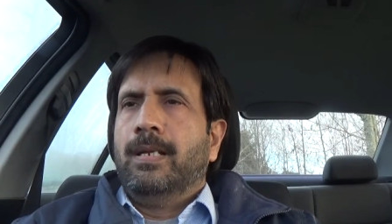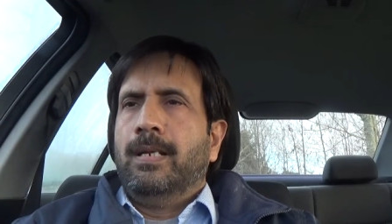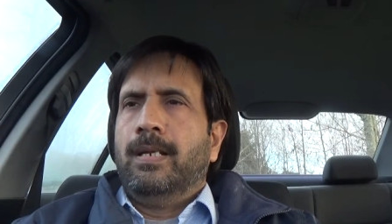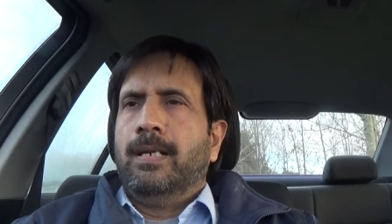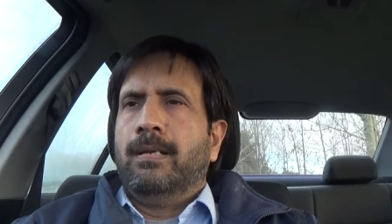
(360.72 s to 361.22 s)

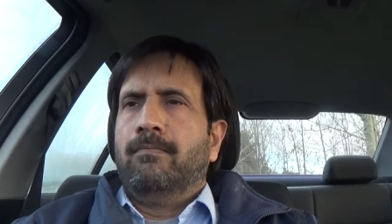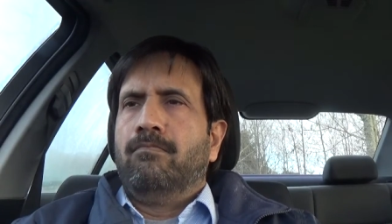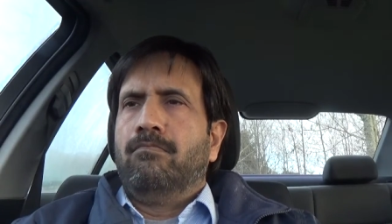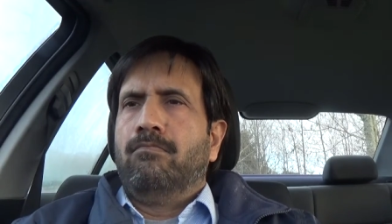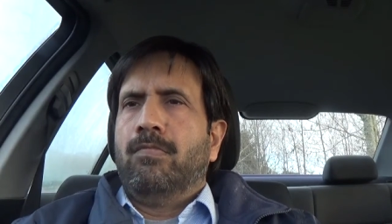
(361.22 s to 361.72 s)
uh,
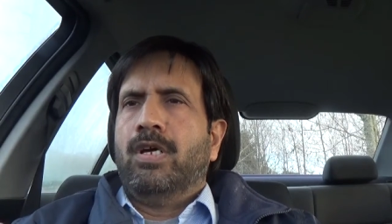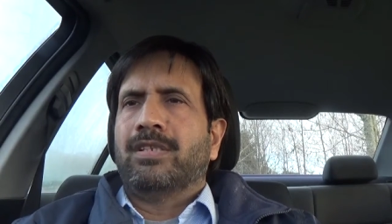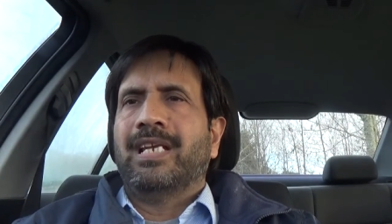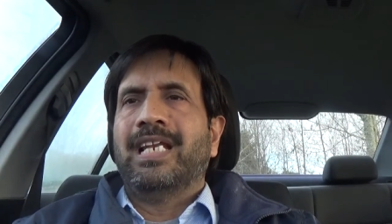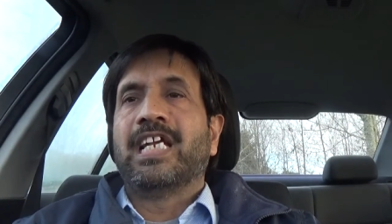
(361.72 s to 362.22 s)
or
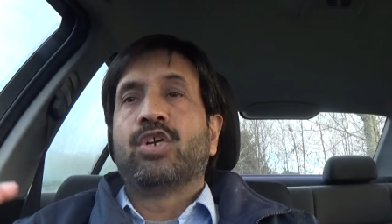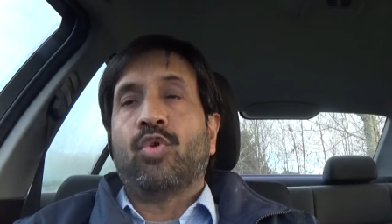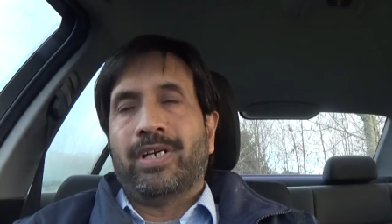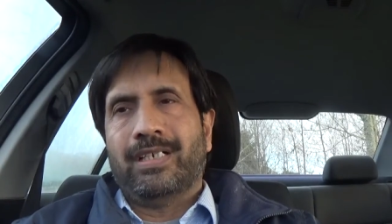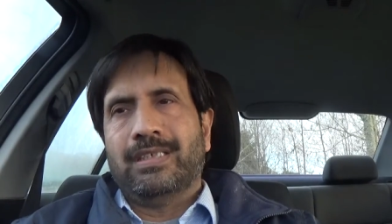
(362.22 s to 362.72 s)
the late
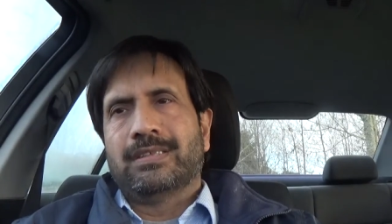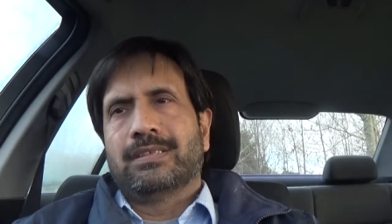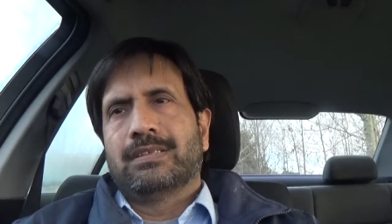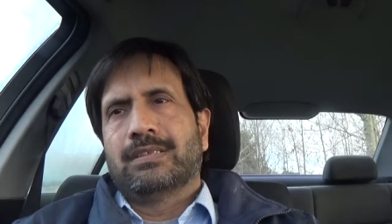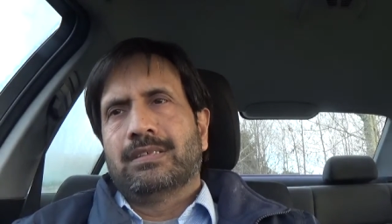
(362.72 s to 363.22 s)
20s.